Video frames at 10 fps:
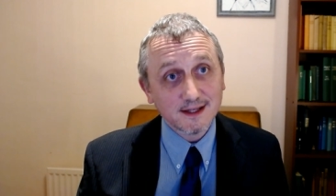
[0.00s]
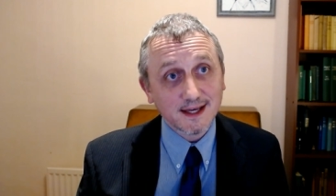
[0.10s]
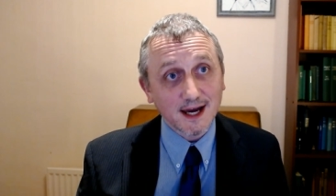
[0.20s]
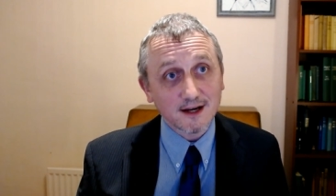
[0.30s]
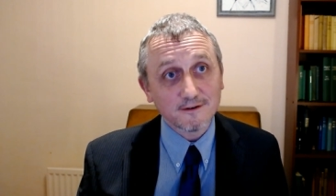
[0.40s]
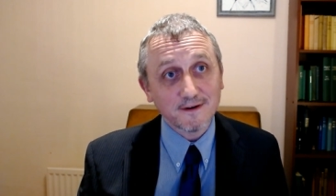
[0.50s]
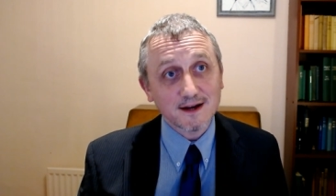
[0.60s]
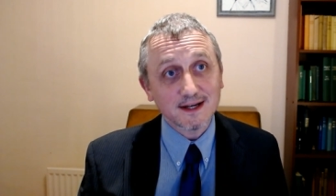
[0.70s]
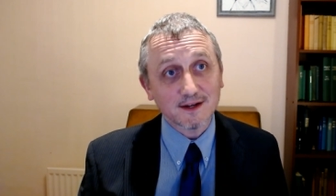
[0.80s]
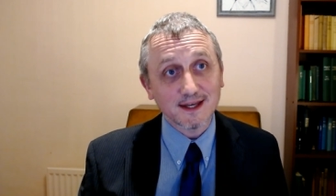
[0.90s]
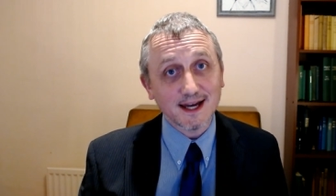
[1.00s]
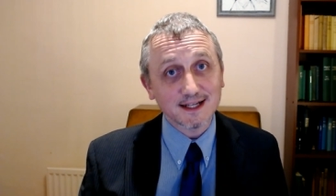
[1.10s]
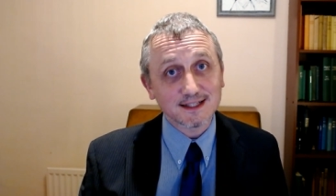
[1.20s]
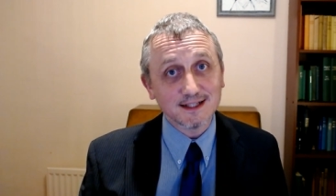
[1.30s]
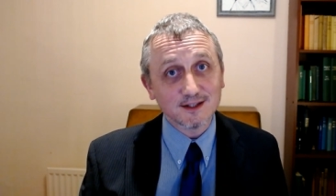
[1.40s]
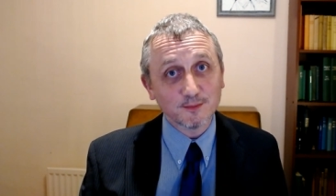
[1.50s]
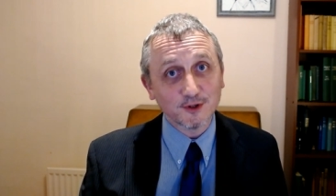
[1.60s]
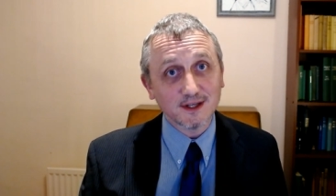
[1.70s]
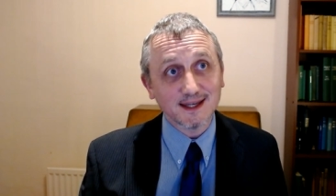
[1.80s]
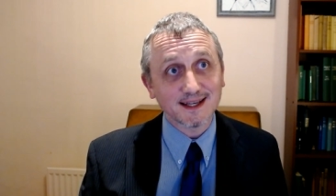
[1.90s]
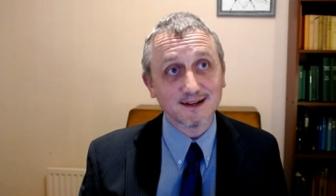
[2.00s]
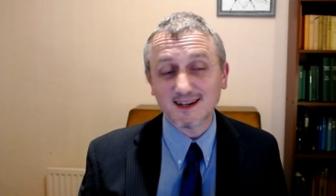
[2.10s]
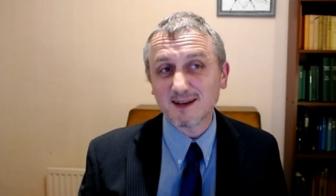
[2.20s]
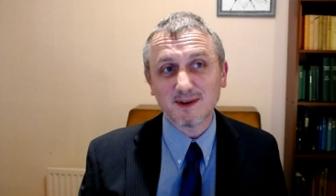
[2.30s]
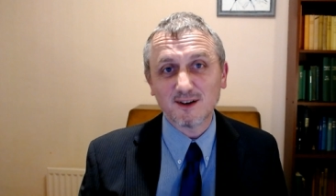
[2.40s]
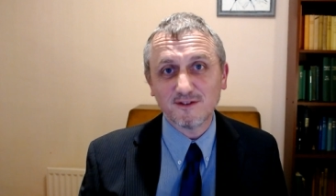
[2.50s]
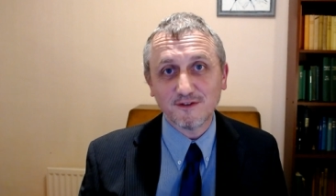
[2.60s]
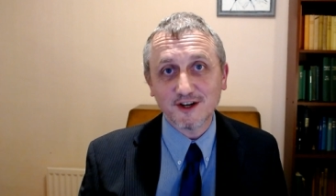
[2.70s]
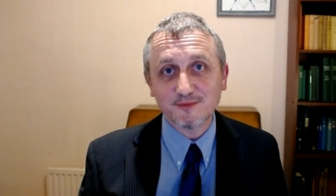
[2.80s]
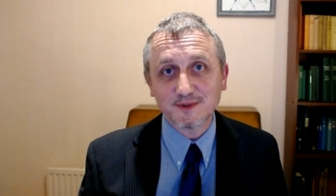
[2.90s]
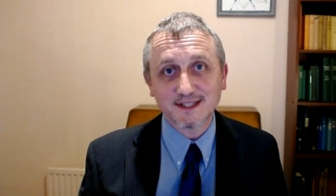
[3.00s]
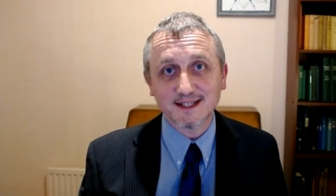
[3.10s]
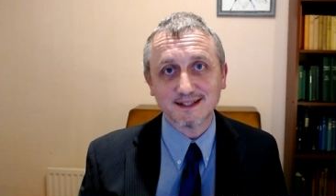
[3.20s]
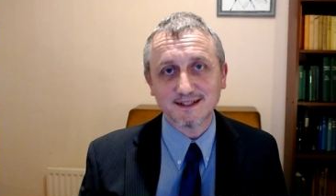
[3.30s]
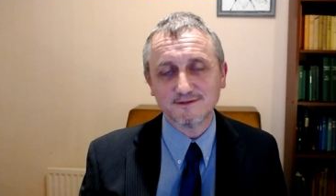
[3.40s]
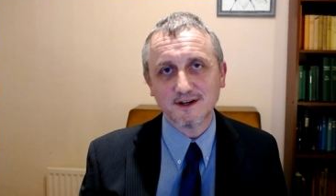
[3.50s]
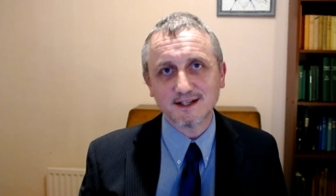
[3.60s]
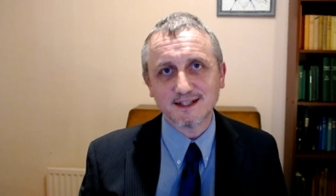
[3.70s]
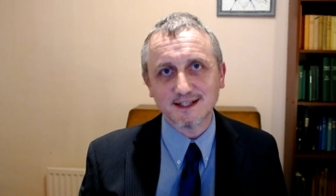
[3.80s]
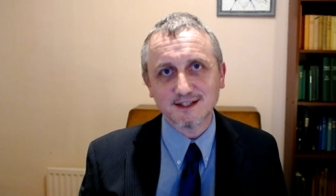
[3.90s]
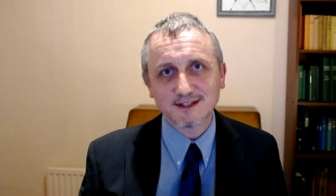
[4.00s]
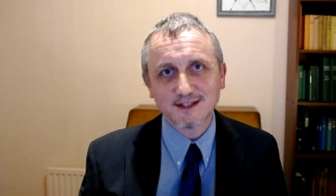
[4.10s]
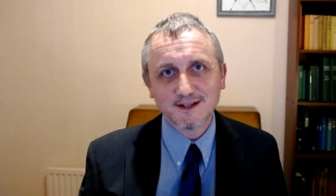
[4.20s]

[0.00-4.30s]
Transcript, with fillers: And I found out that actually the bookie had like about a 5% advantage.